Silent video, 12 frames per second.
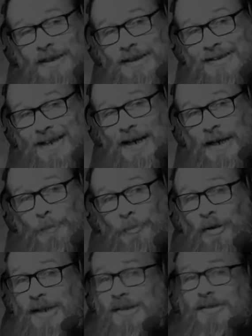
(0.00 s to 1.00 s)
in the entire
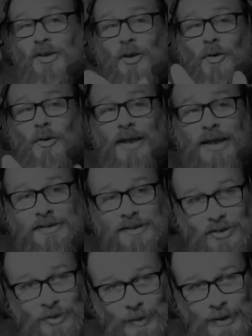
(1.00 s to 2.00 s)
price or is
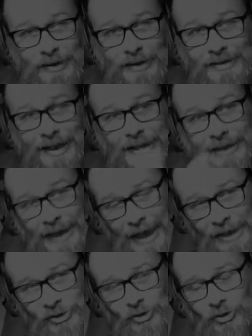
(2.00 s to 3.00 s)
it something that's added
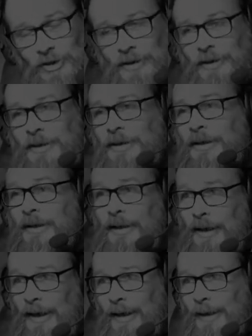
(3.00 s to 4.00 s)
extra?
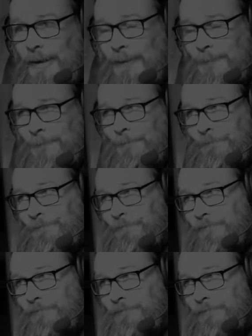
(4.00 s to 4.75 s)
Uh, um,